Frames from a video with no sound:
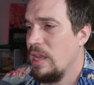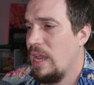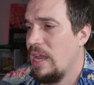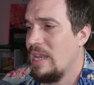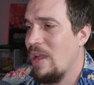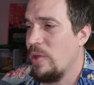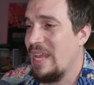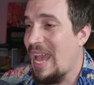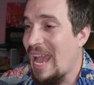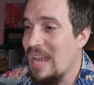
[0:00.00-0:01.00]
And now he
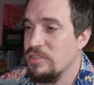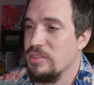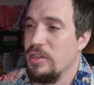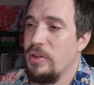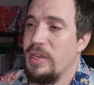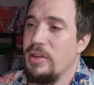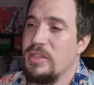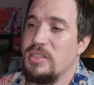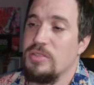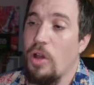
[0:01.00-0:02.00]
has to go here.
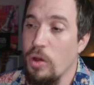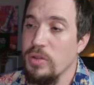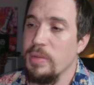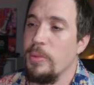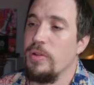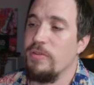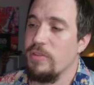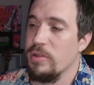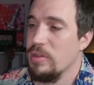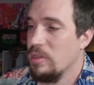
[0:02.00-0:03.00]
It's his only
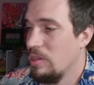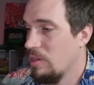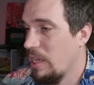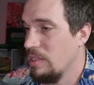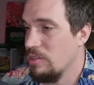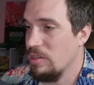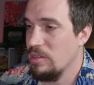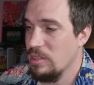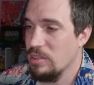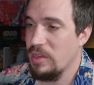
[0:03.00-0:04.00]
move. Okay, so
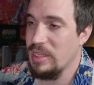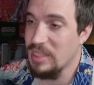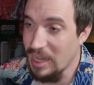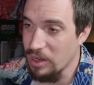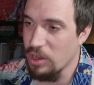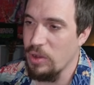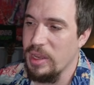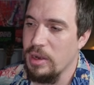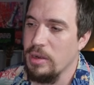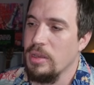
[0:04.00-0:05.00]
he didn't go
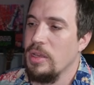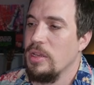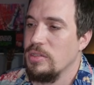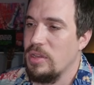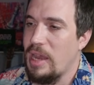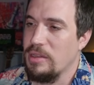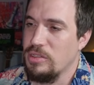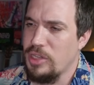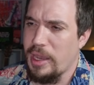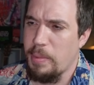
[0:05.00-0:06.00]
here. So now it's
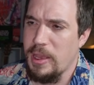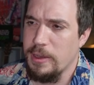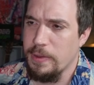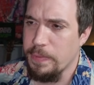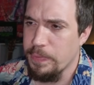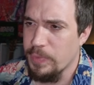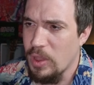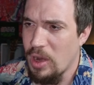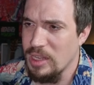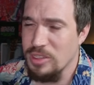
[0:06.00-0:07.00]
checkmate.
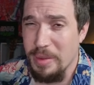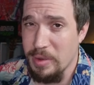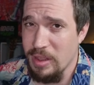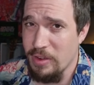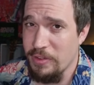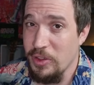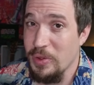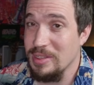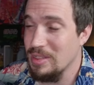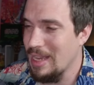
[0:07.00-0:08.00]
All right, let's jump into the review
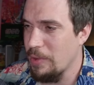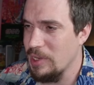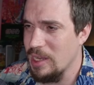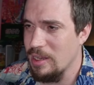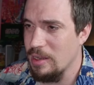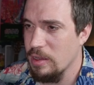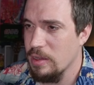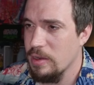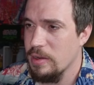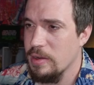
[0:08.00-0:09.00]
and see how we did.
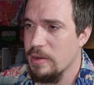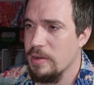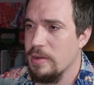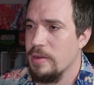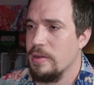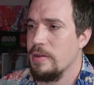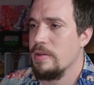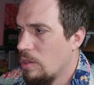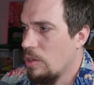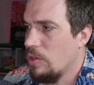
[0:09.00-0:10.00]

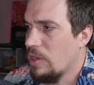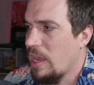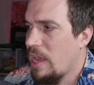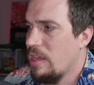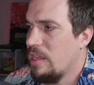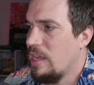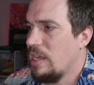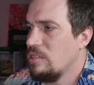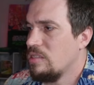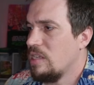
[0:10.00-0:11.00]
Okay, the
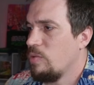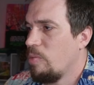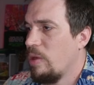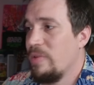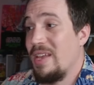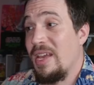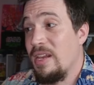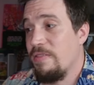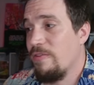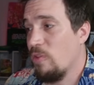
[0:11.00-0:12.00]
engine said we played with
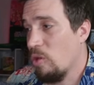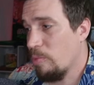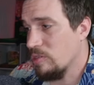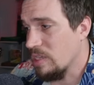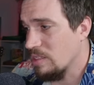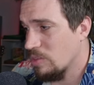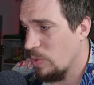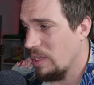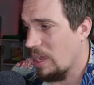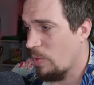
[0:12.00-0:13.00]
84%, so we